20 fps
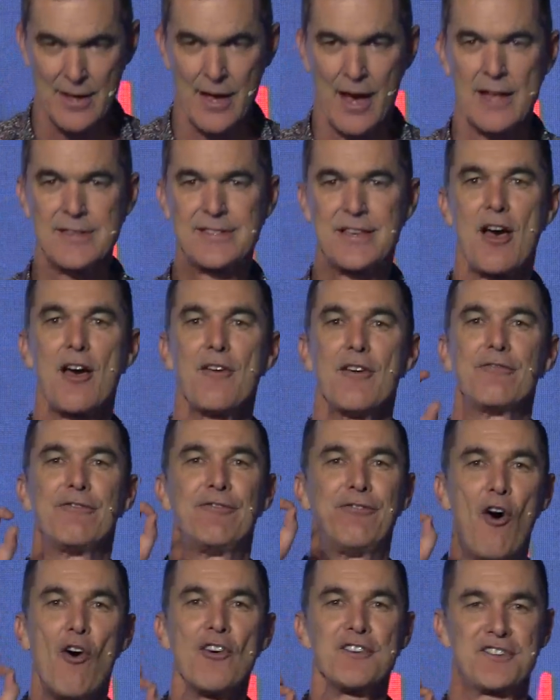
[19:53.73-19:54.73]
And so,
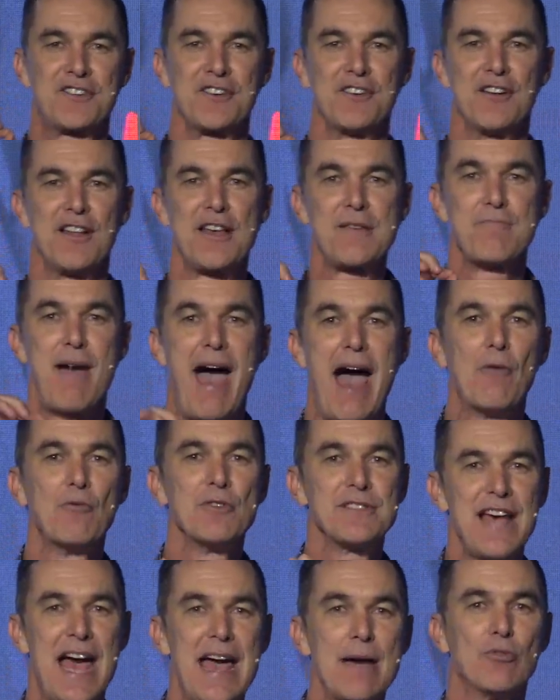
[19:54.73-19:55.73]
fortunately, Matt
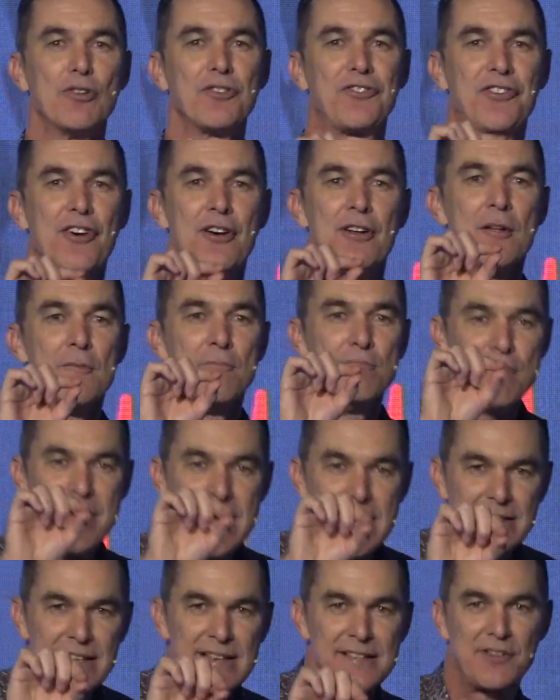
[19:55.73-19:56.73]
was able to
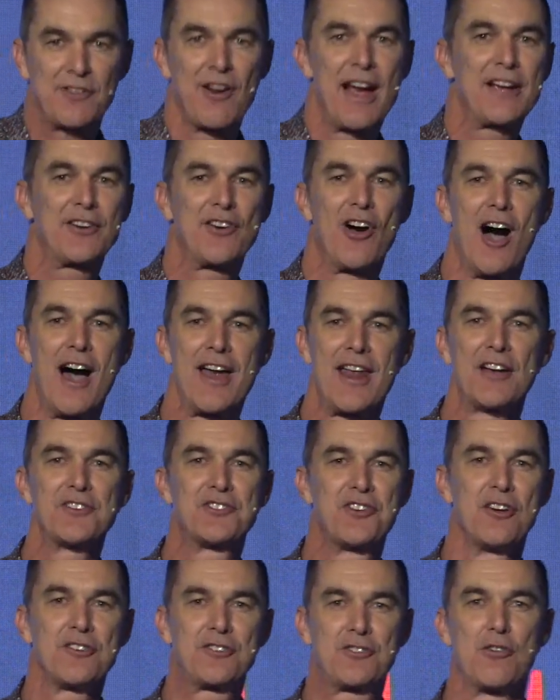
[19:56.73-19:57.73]
meet this great guy in our
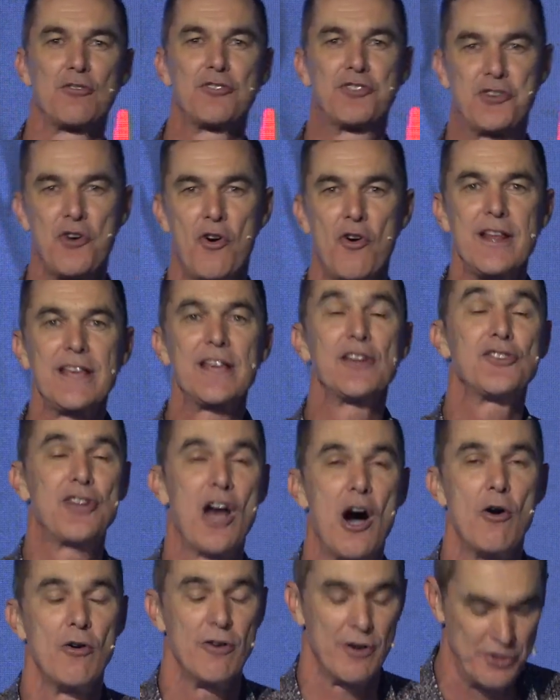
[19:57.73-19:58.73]
church called Shorty and go
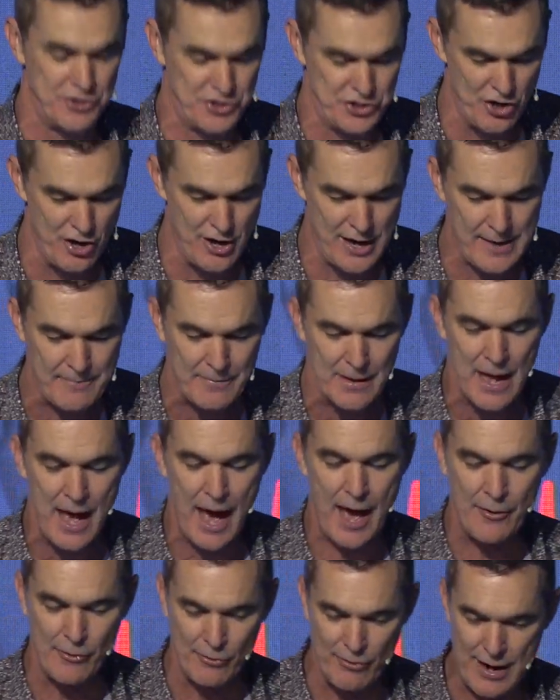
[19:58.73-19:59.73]
on a journey
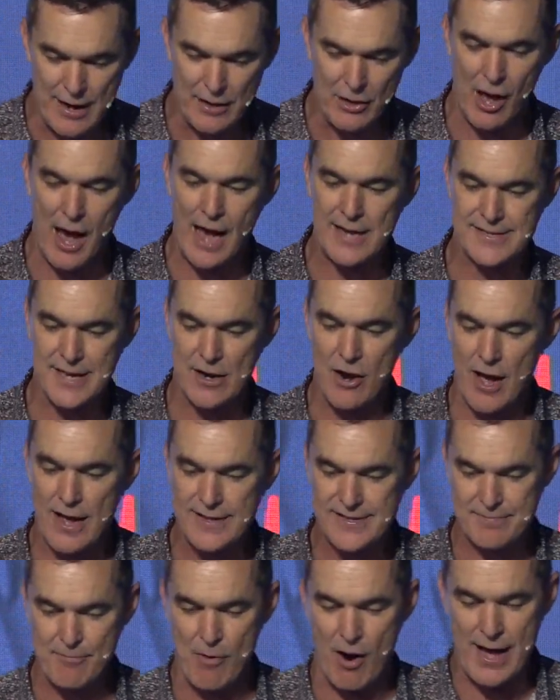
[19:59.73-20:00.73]
and realize that
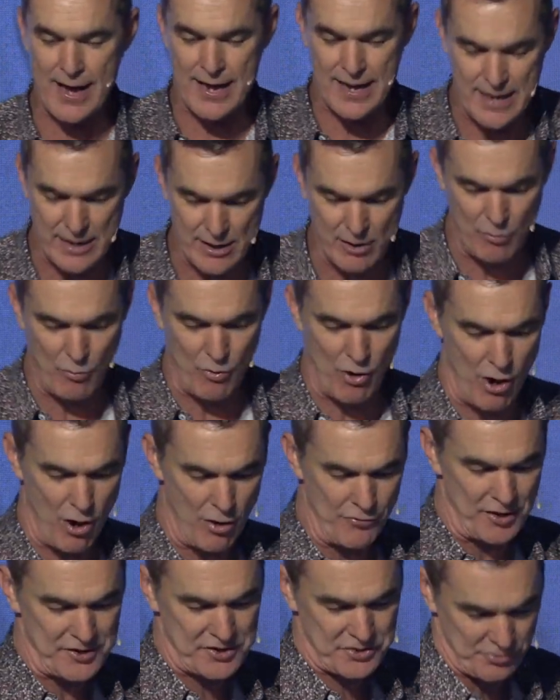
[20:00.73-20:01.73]
it's my inner
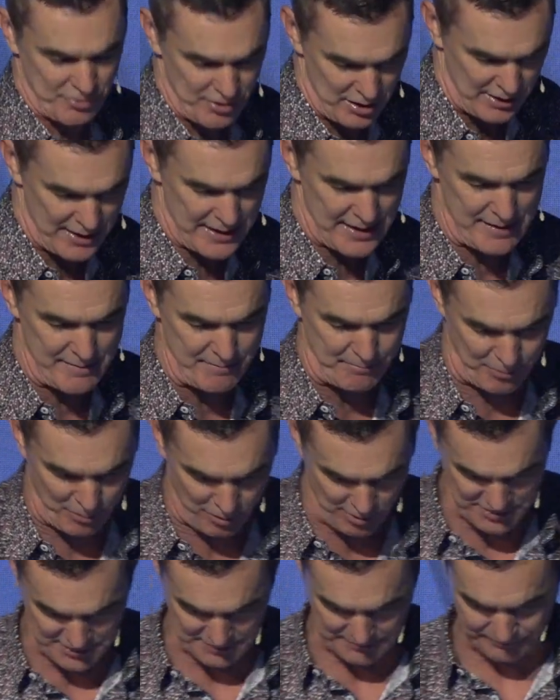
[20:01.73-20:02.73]
world that's really
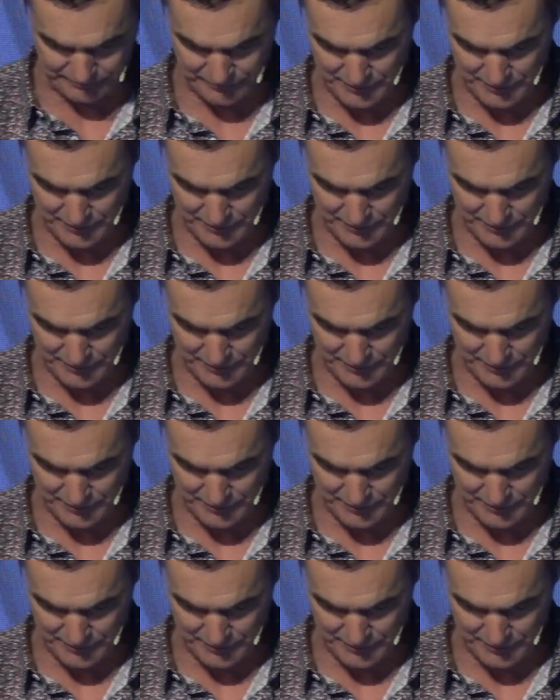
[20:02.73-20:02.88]
important.